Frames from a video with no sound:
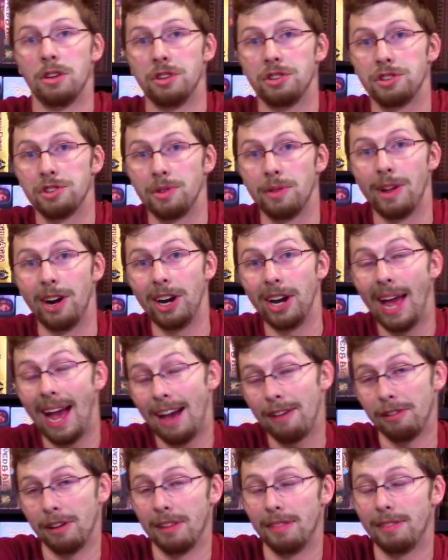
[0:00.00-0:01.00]
So there you
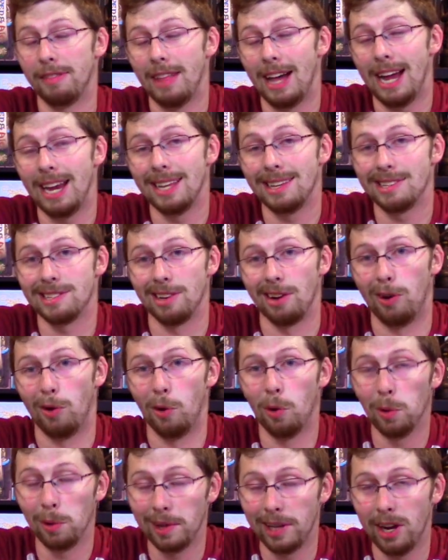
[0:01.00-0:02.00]
have it. That is
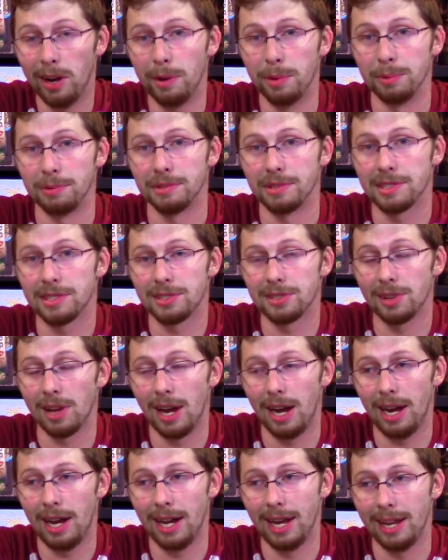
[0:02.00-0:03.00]
Orleans.
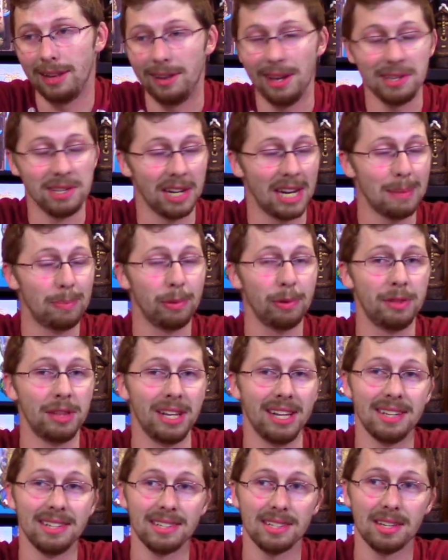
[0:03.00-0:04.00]
It does a couple
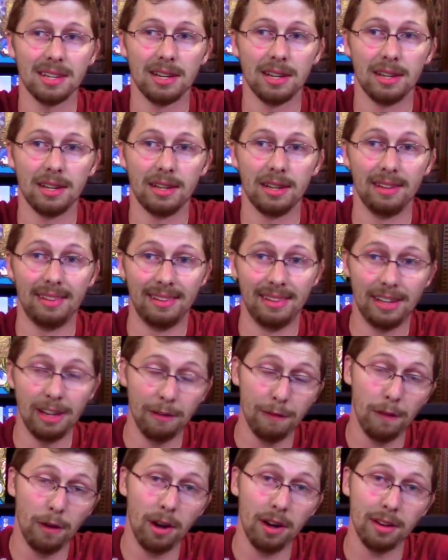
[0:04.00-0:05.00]
things
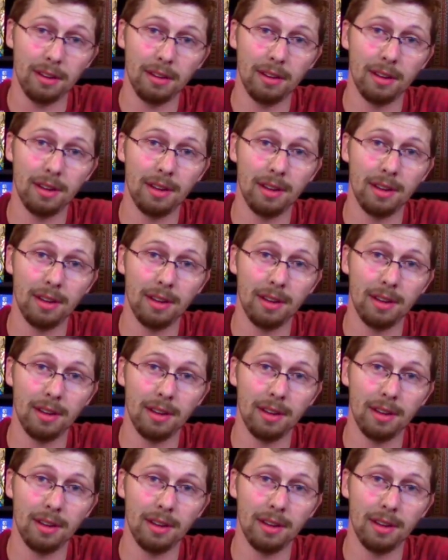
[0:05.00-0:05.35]
different,